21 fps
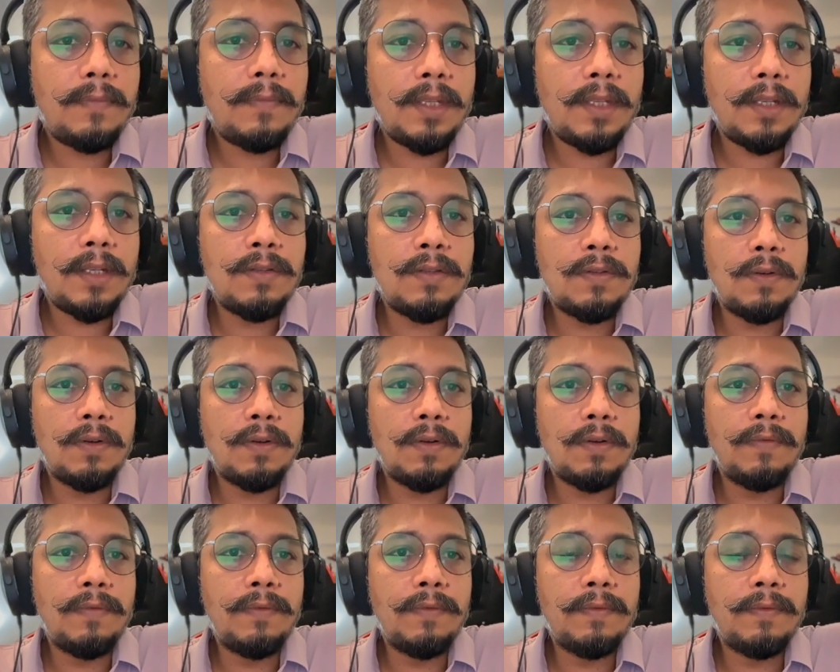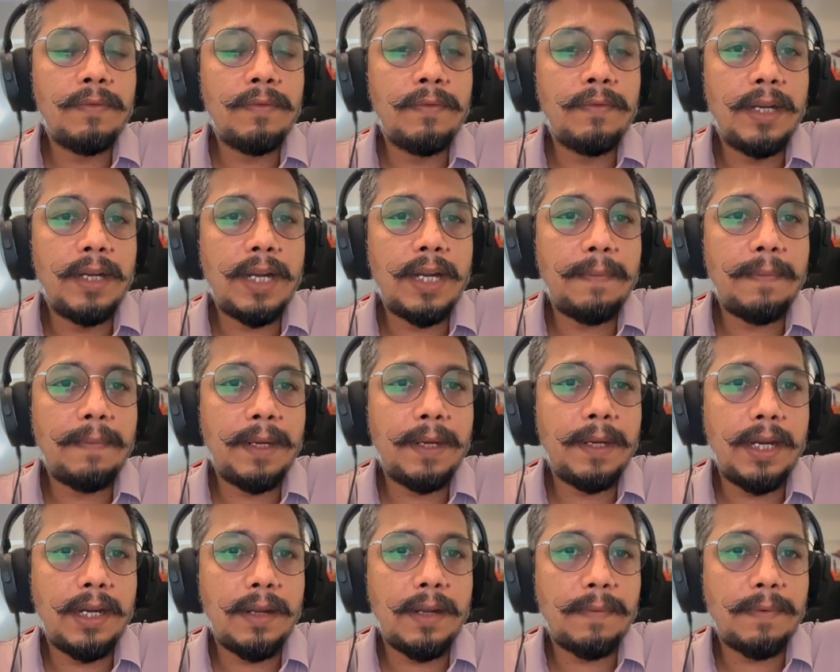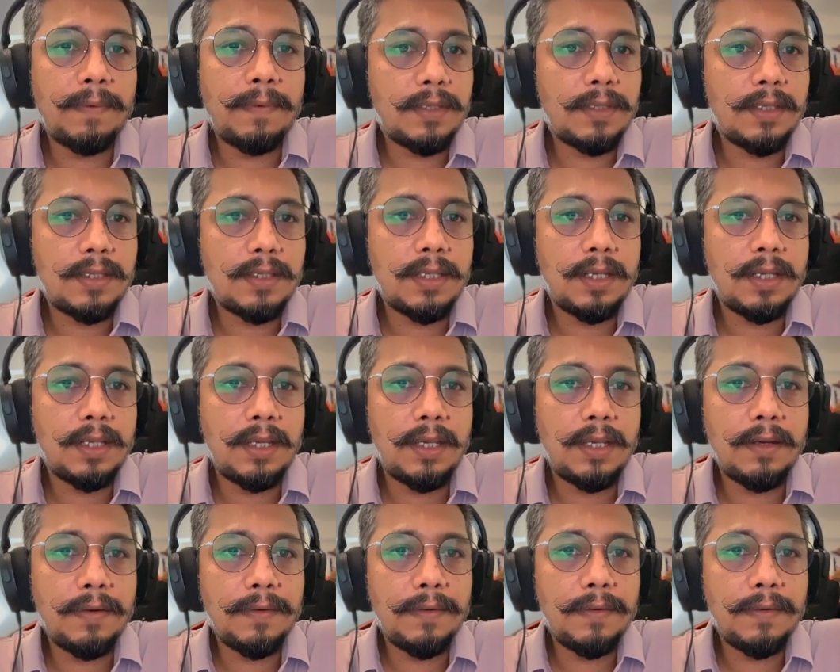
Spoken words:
So we'll type it data processing here